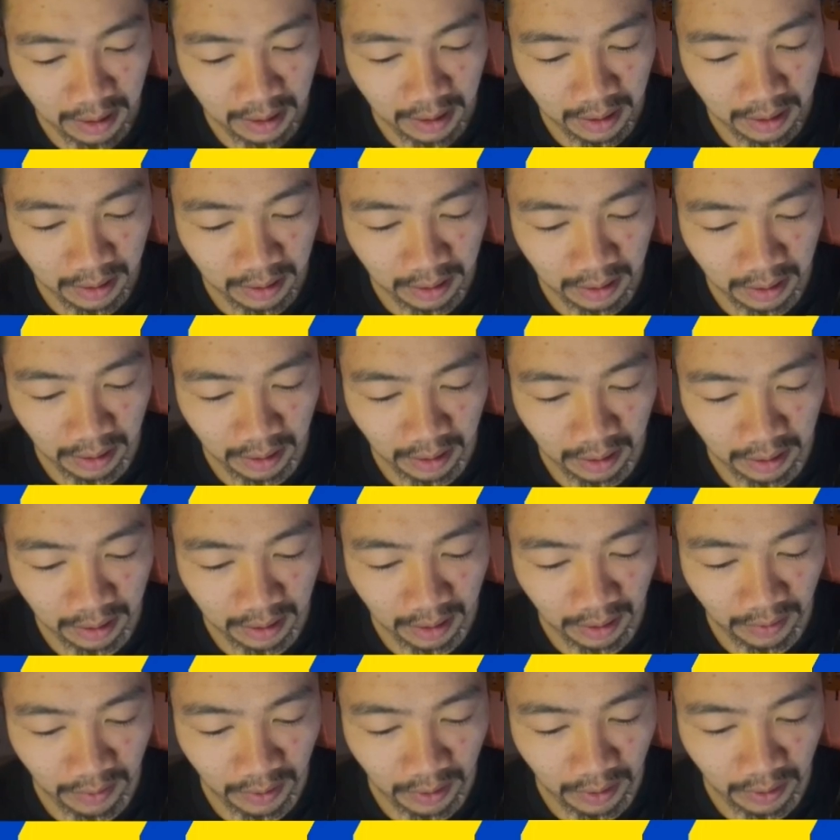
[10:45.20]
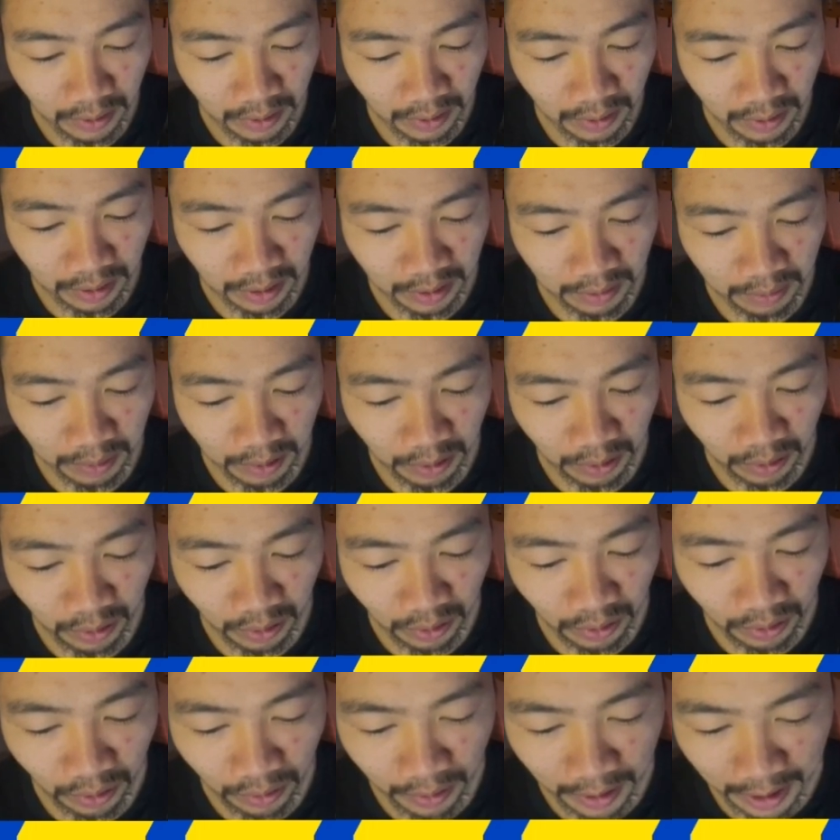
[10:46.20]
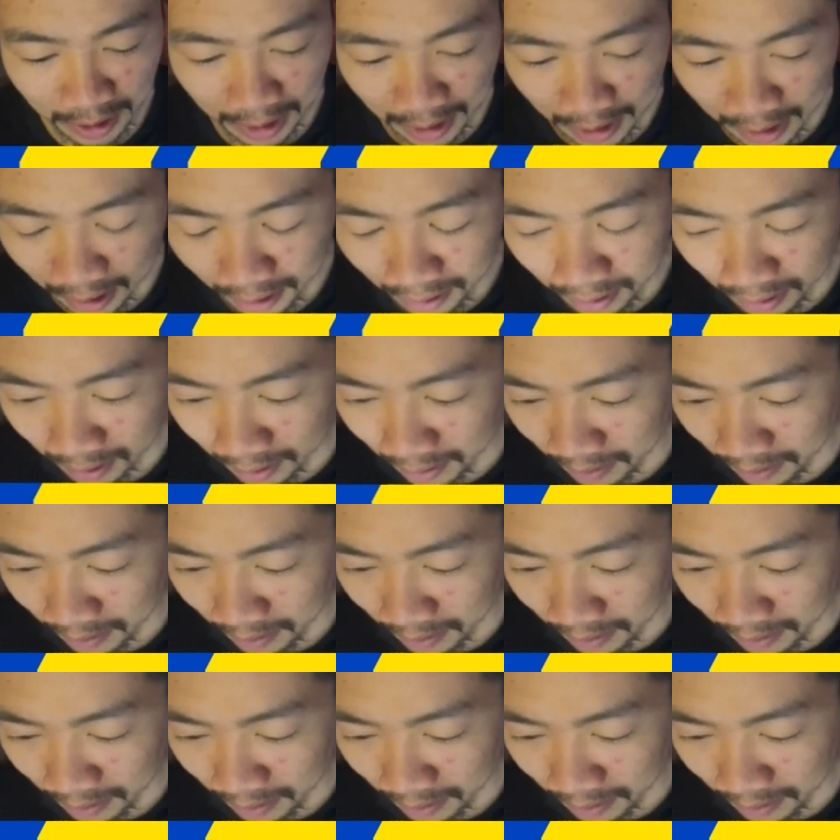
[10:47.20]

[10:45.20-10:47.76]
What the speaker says: So let's have a look. Let's pull it all the way out.